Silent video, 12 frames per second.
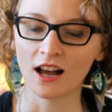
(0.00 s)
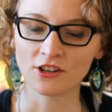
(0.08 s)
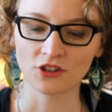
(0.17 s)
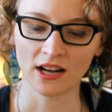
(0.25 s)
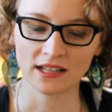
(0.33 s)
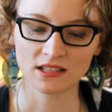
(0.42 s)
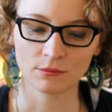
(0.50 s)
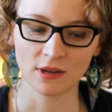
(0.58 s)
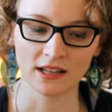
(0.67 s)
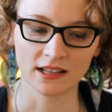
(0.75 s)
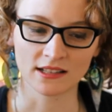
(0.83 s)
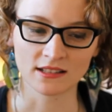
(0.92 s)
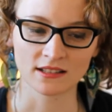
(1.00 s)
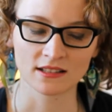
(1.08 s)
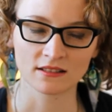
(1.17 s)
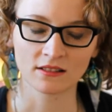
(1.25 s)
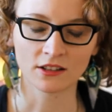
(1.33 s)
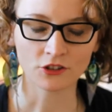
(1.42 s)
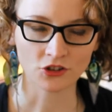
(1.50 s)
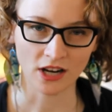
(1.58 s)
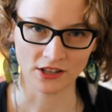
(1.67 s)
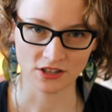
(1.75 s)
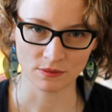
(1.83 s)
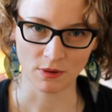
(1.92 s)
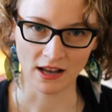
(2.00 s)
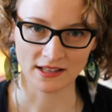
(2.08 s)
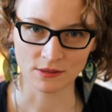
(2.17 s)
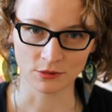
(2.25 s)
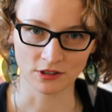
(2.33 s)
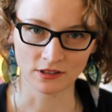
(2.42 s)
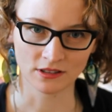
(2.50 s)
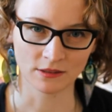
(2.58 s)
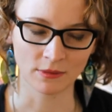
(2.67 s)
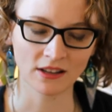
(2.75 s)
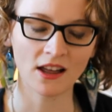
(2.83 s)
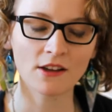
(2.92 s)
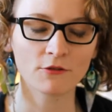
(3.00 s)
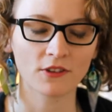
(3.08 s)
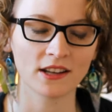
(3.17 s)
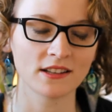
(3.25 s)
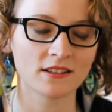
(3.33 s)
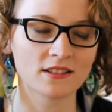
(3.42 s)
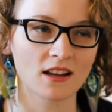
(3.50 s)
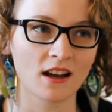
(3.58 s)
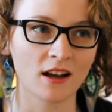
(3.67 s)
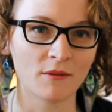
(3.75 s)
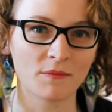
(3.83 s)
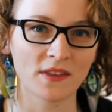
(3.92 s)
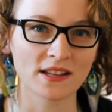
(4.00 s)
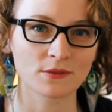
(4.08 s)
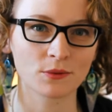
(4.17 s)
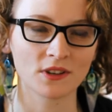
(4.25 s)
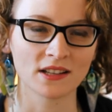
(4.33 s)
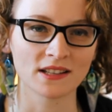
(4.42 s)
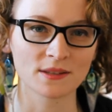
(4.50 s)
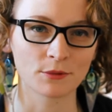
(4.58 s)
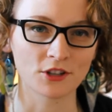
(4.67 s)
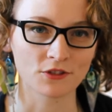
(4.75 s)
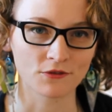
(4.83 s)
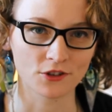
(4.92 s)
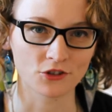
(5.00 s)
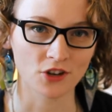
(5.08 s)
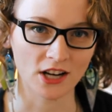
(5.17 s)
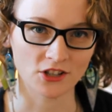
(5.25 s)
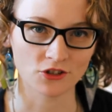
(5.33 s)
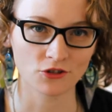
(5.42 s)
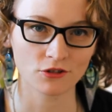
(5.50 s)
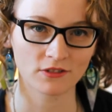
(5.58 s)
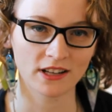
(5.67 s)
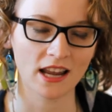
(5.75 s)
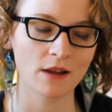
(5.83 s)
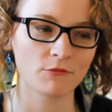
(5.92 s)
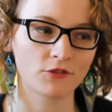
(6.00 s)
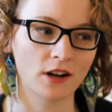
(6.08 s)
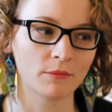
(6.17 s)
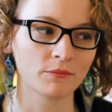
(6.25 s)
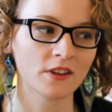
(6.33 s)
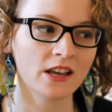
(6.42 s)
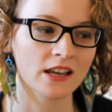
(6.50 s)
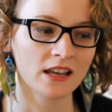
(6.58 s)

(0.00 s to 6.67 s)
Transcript: I try to make as little trash as possible in my life, and um, that's where the inspiration for the trash and jewelry came from.